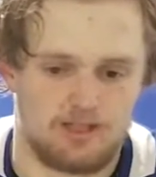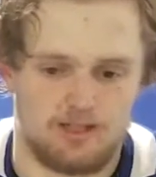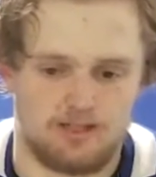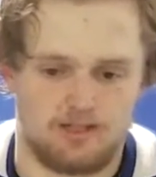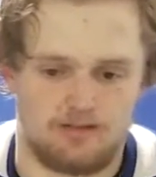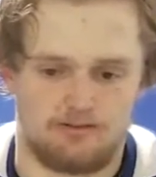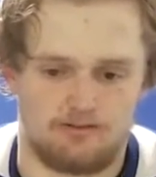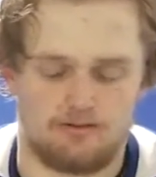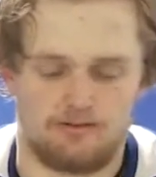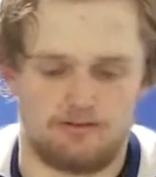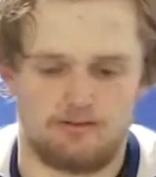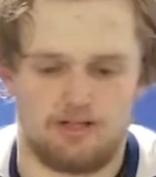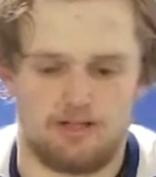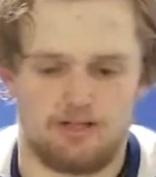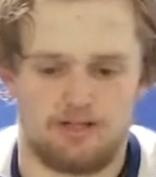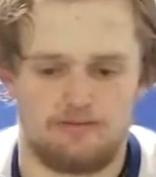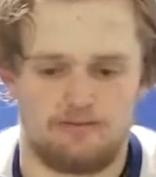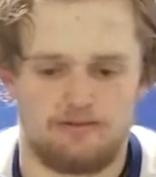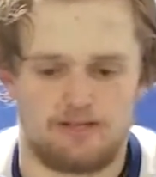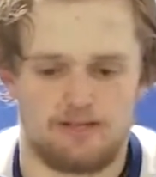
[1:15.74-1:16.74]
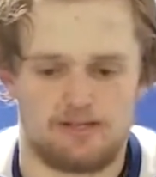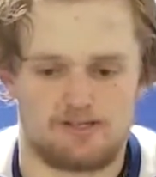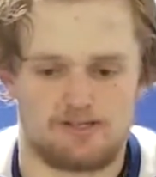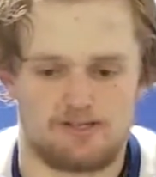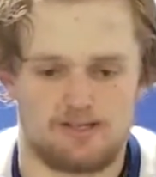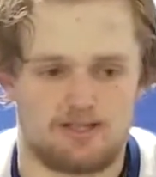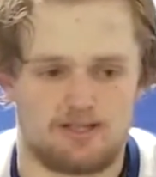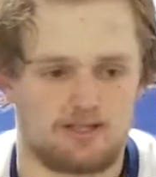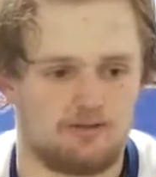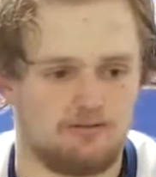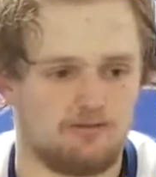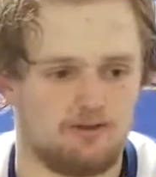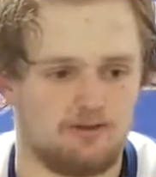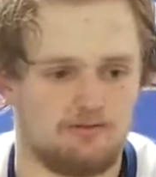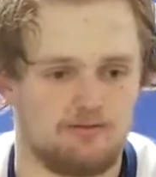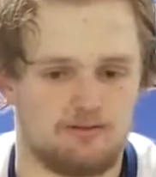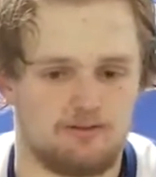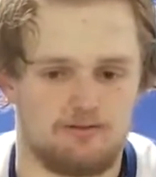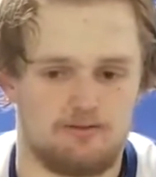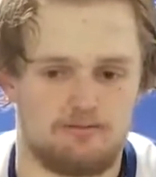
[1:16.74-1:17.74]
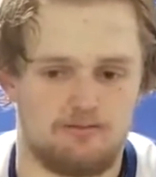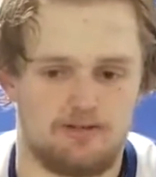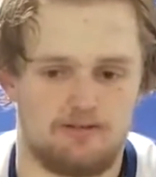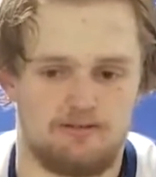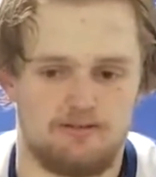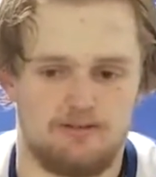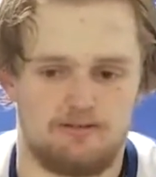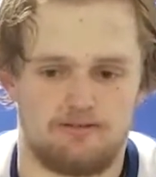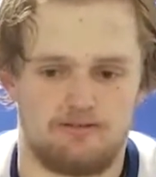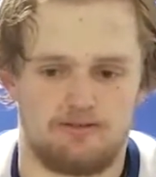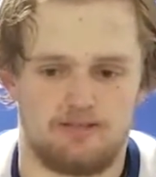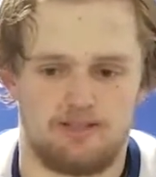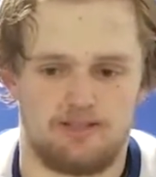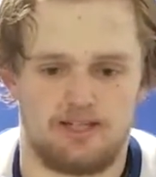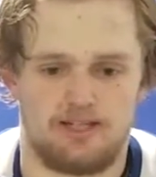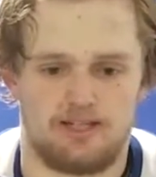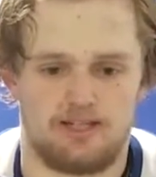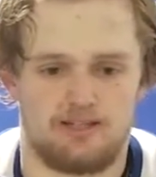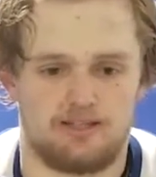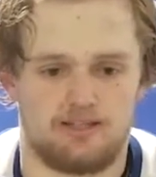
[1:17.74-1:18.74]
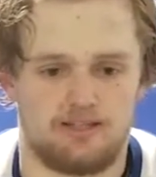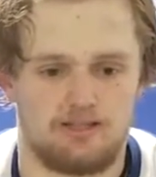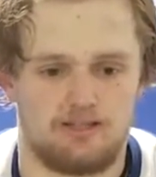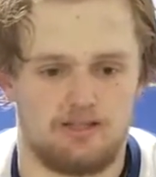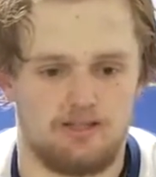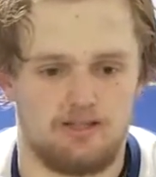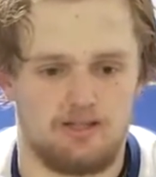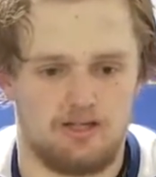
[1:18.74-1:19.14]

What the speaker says: I've guessed, knock on wood for me, but I've never really had a